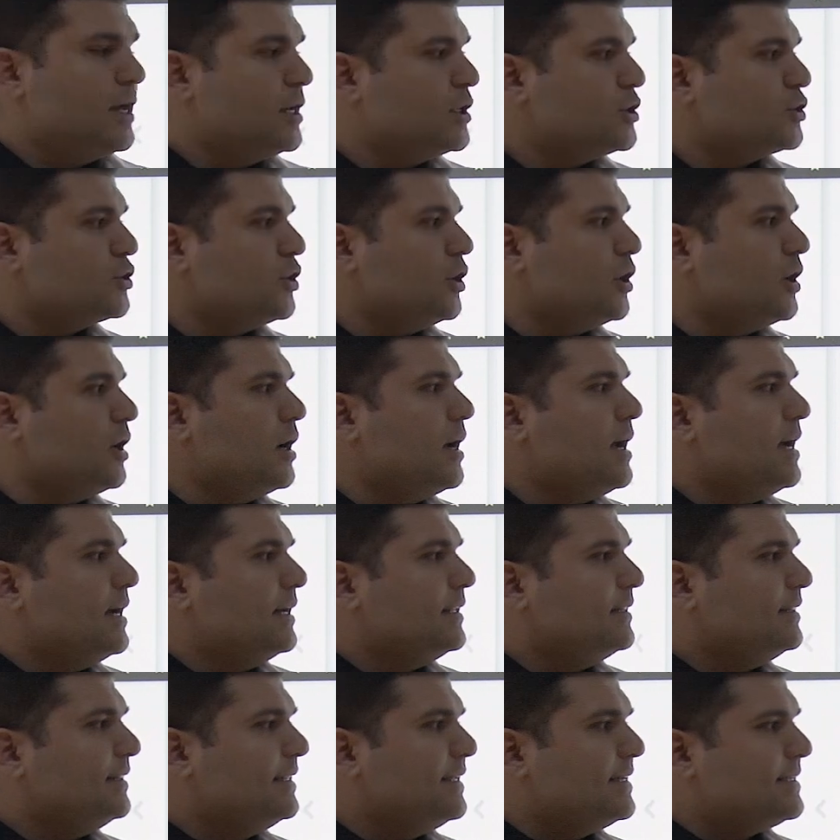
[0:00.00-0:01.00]
So
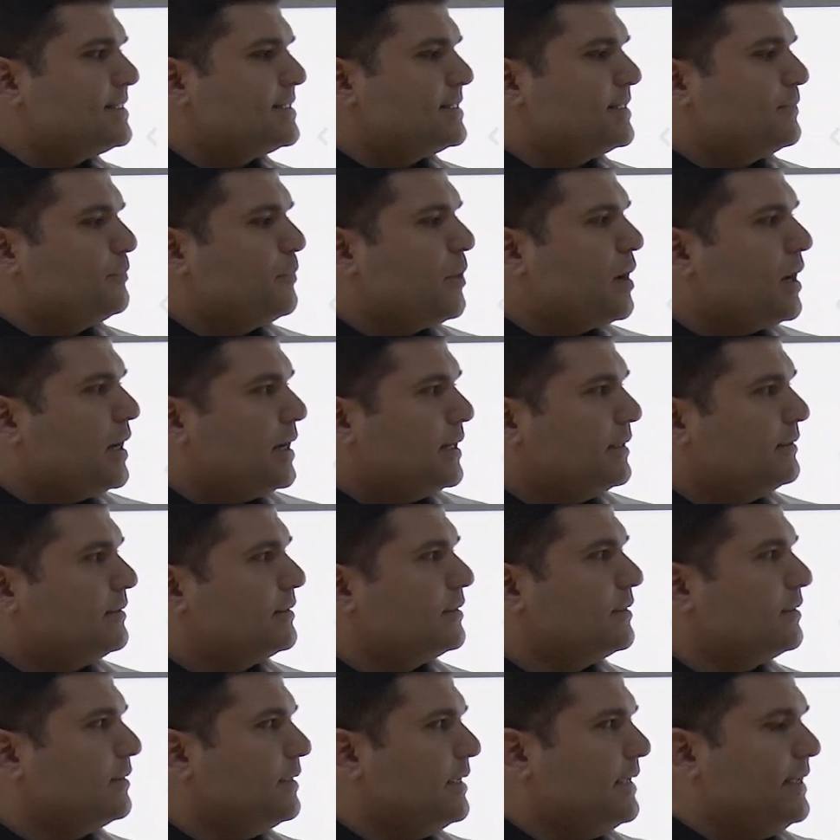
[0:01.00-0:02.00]
this part
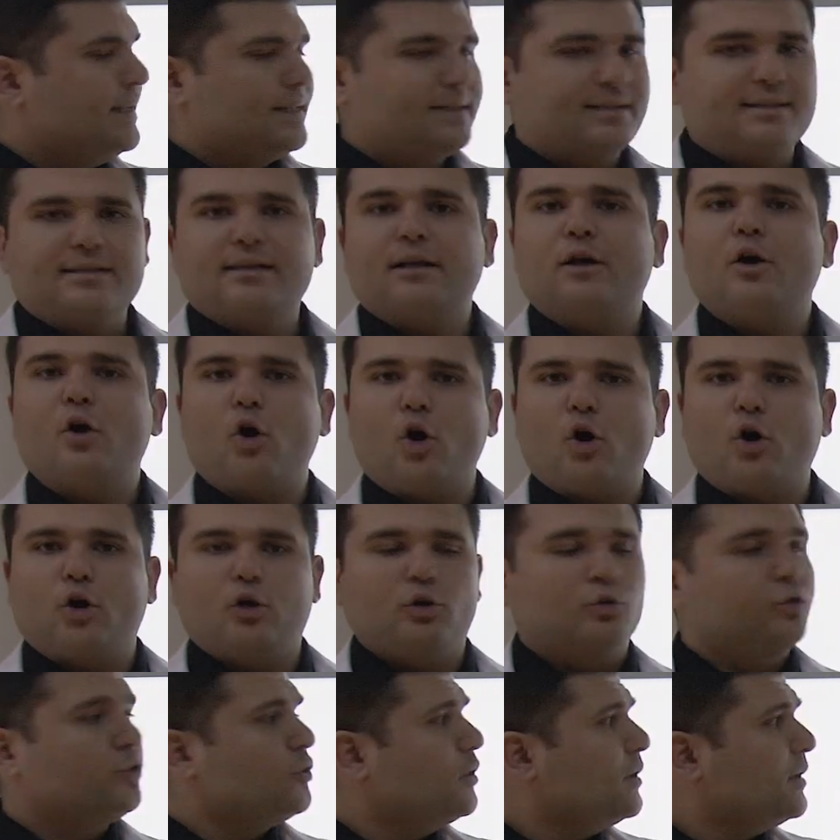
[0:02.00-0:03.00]
is
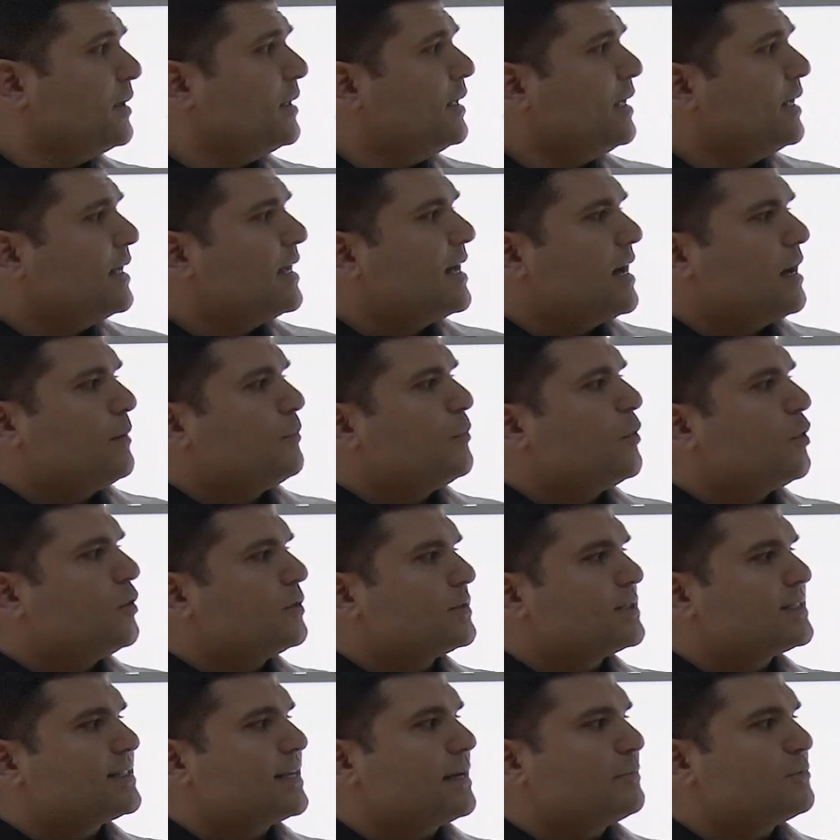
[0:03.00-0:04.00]
called
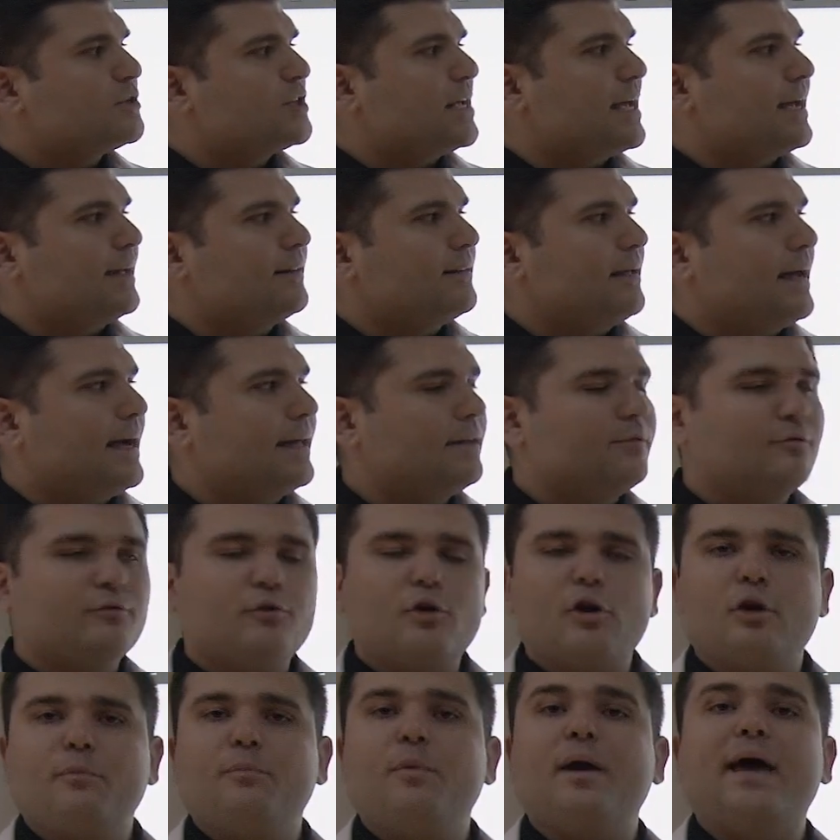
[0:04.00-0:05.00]
compound subject and
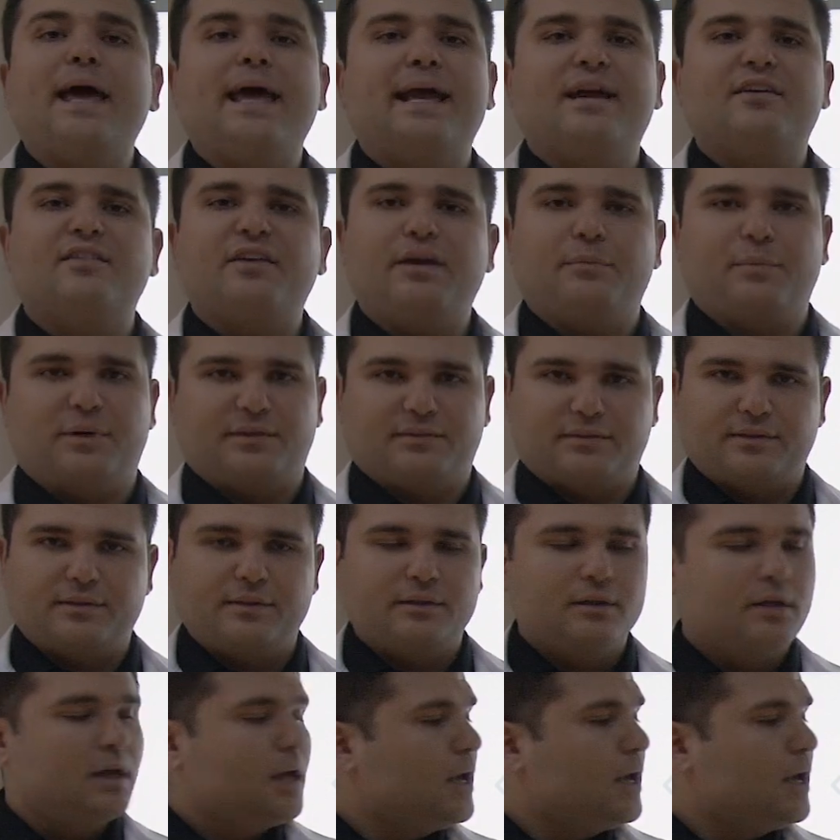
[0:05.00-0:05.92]
verb agreement.